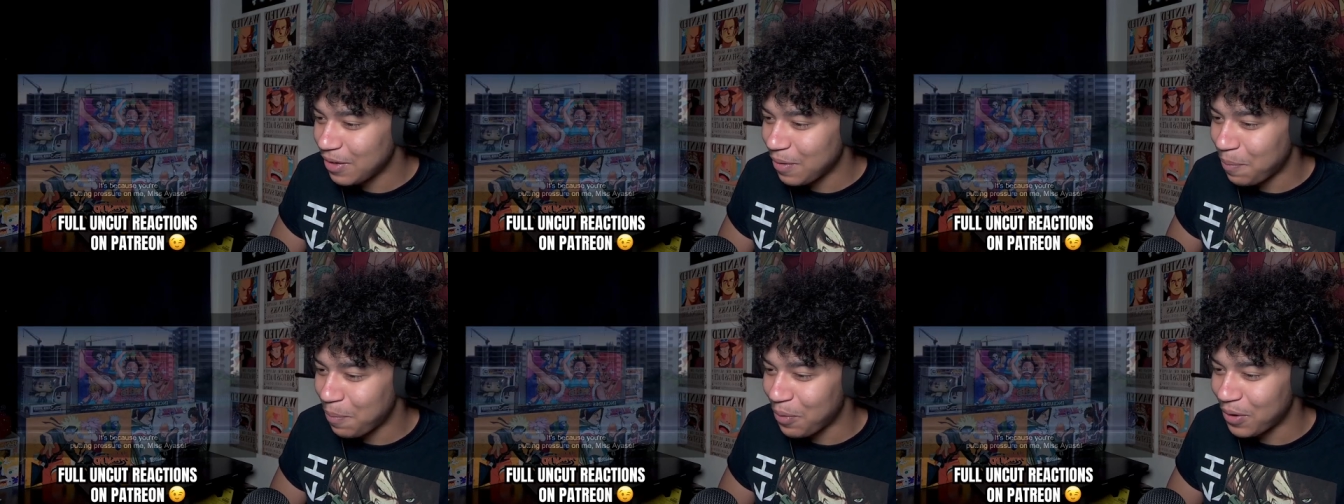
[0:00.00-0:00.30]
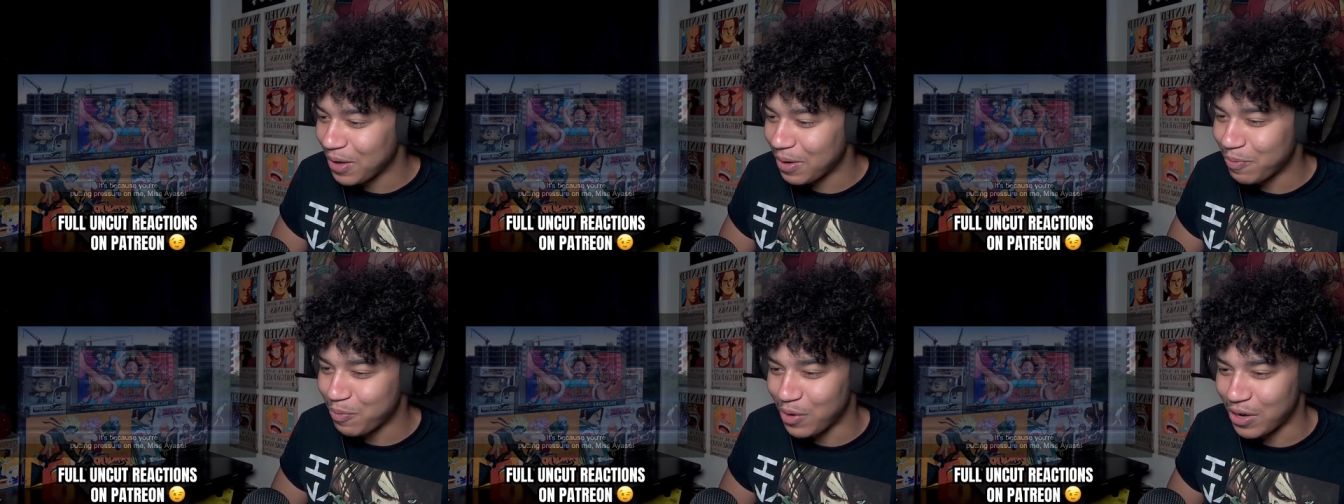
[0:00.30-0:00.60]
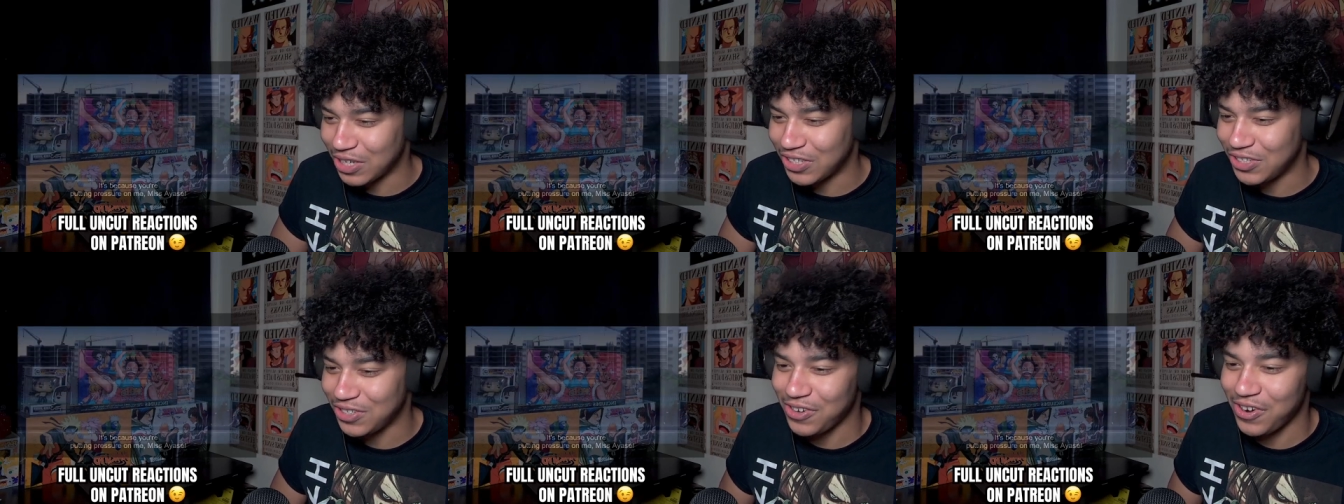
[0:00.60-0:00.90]
Putting
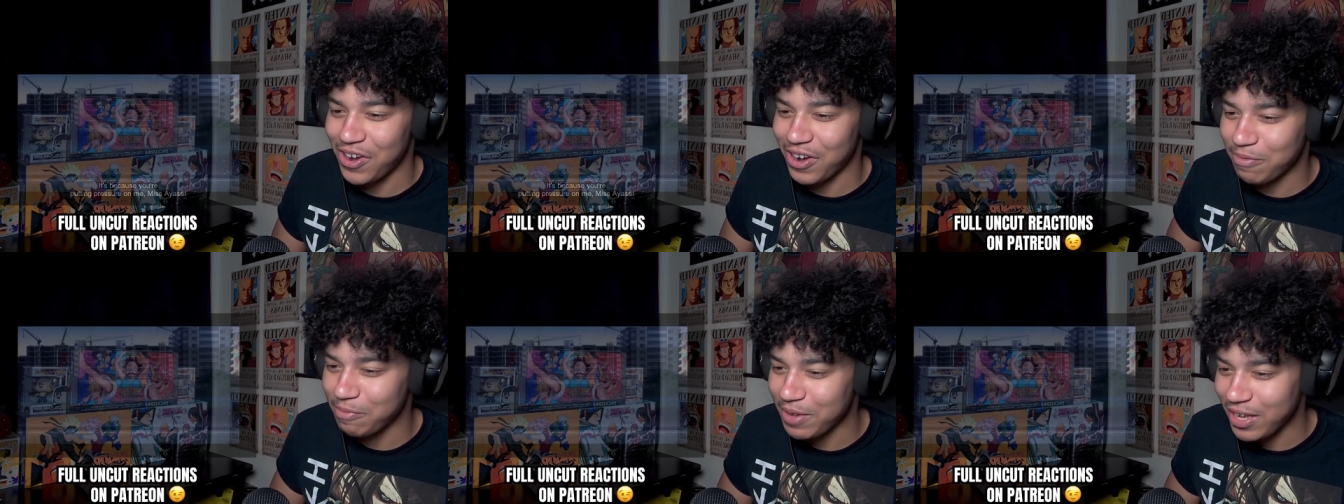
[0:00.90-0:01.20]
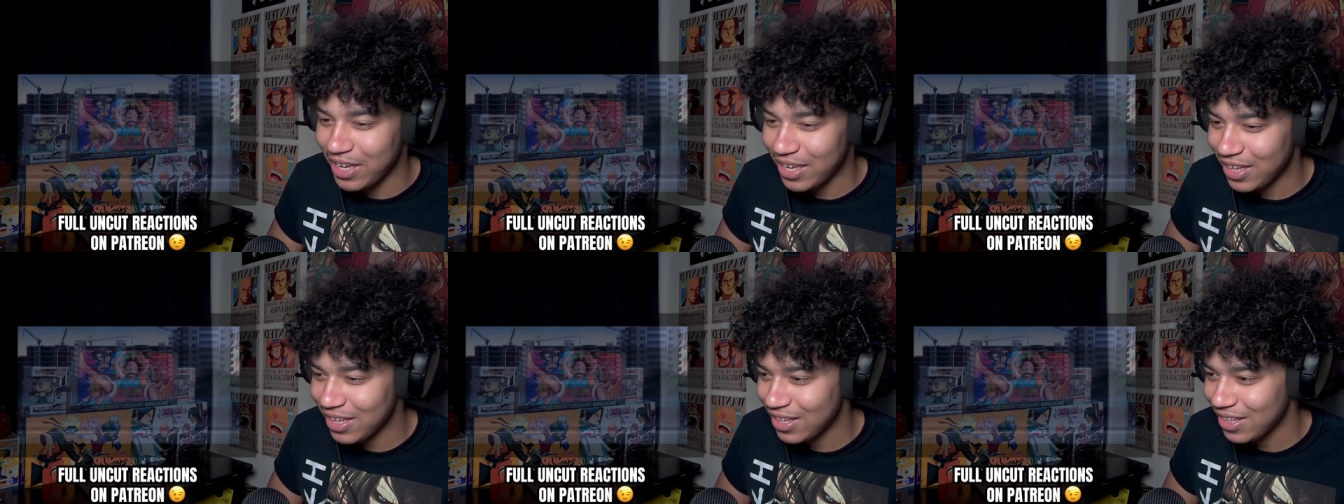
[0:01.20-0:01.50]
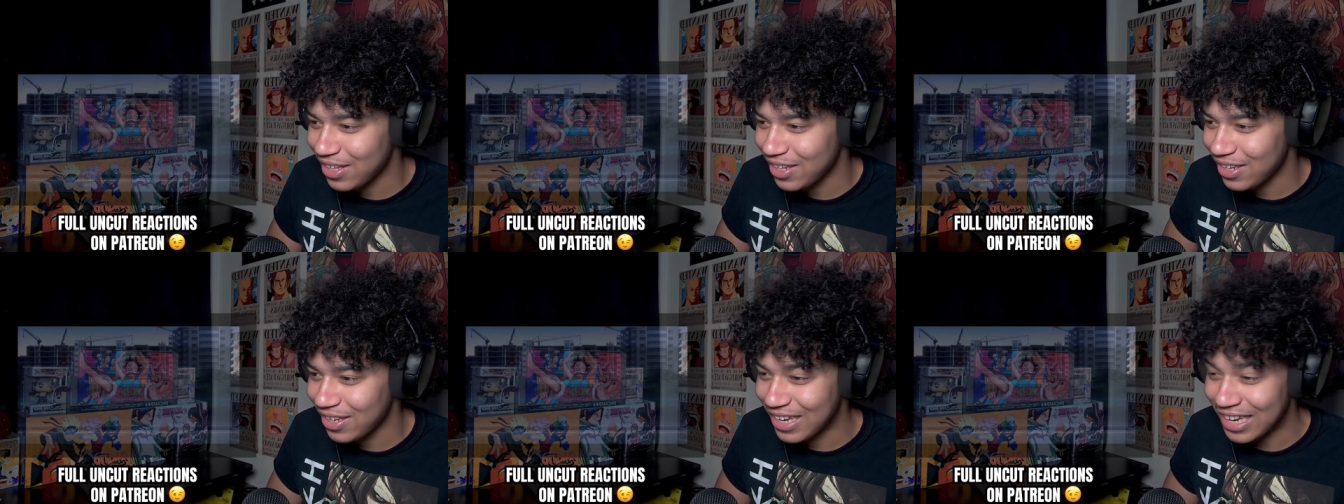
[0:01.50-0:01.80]
pressure on me.
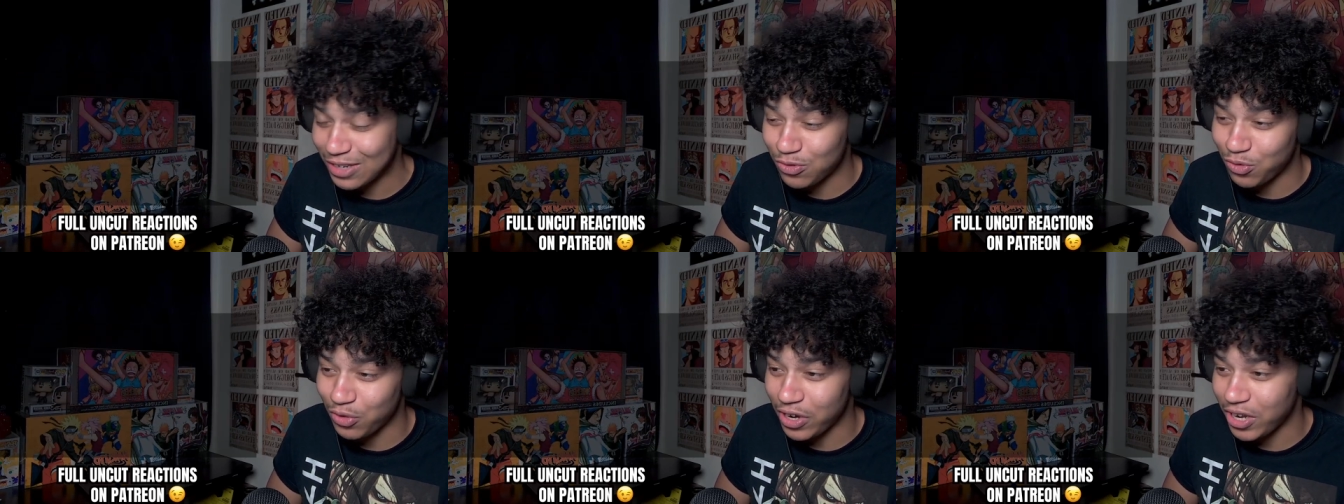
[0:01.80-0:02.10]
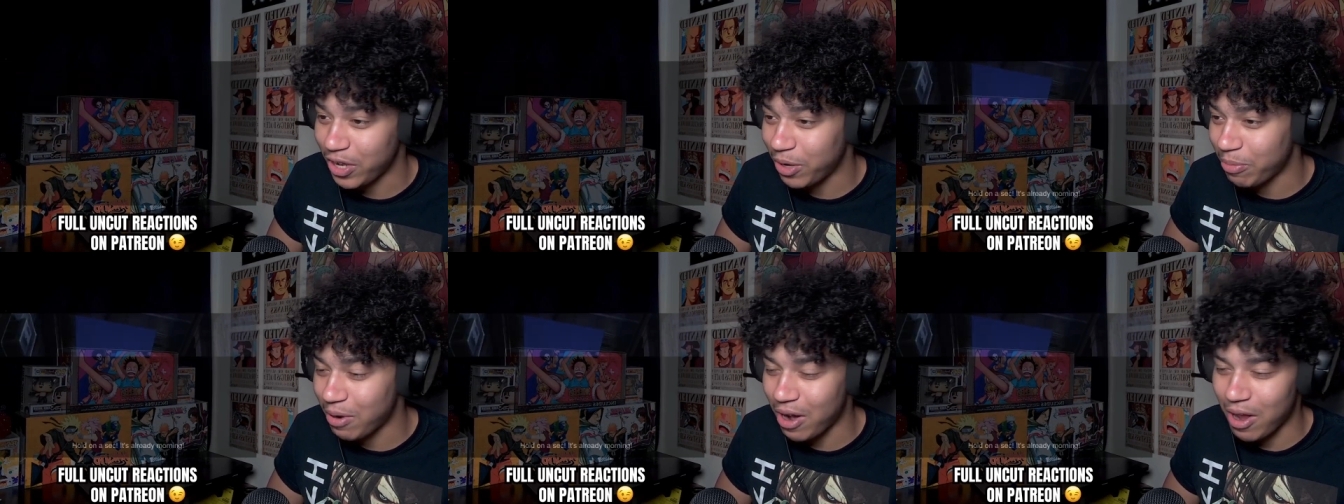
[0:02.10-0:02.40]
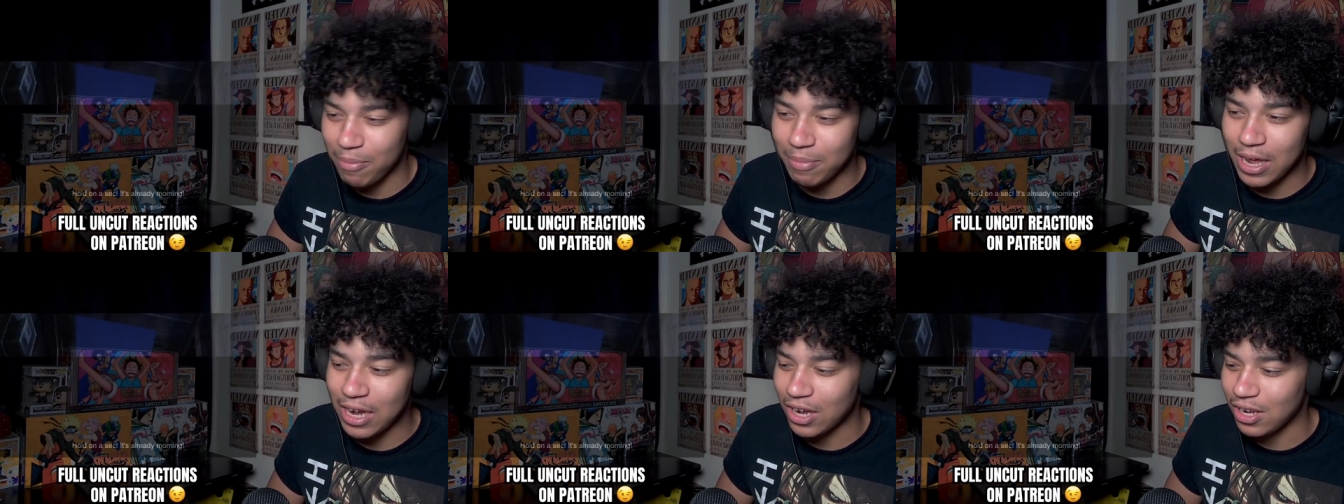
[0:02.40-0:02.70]
That's real, bro.
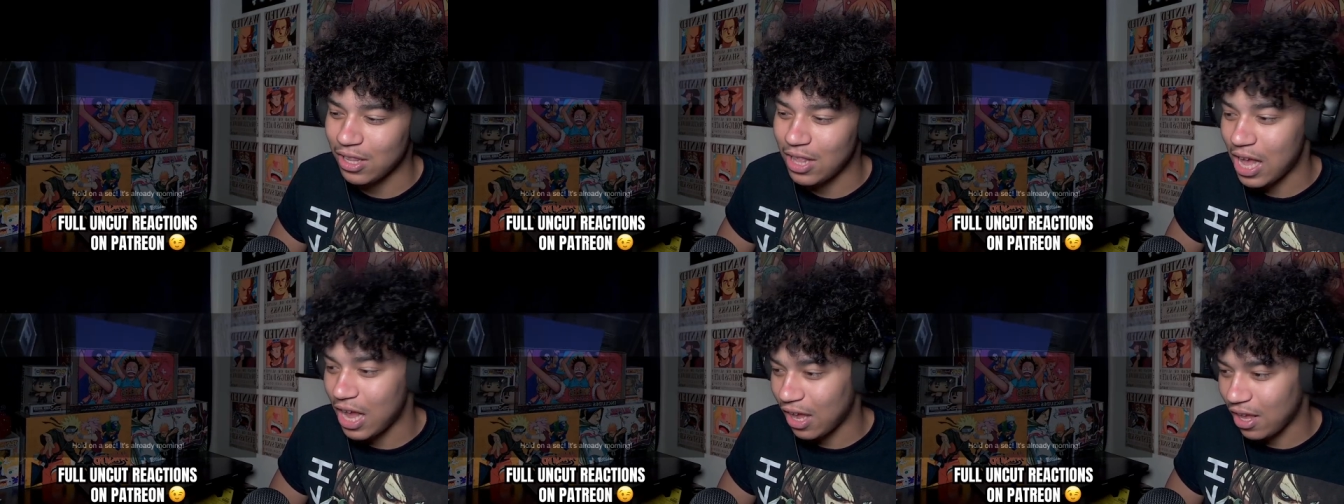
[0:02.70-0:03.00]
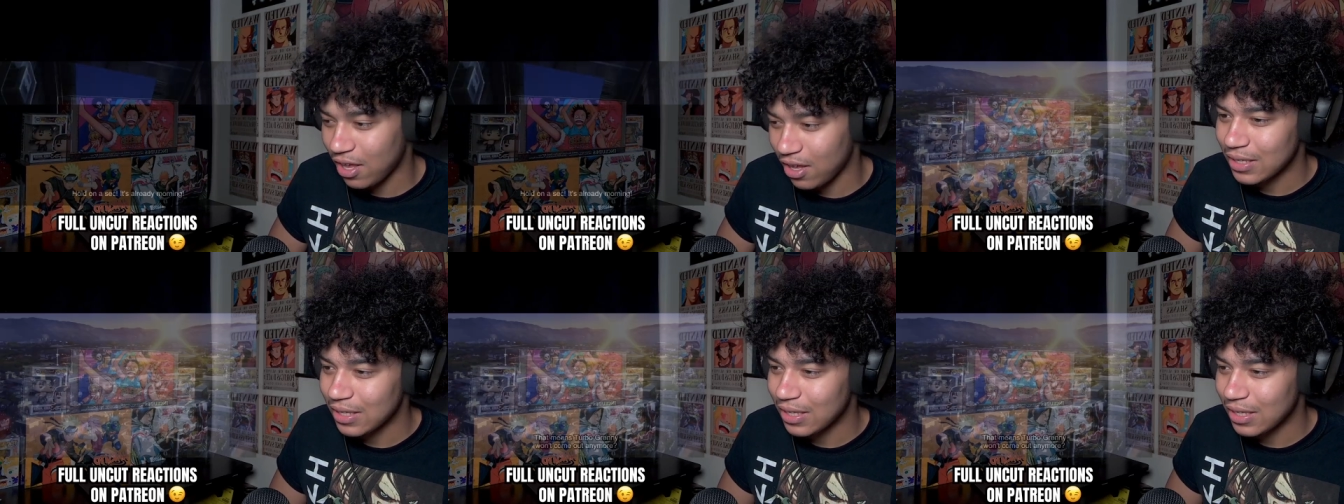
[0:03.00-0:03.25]
I'm not gonna lie.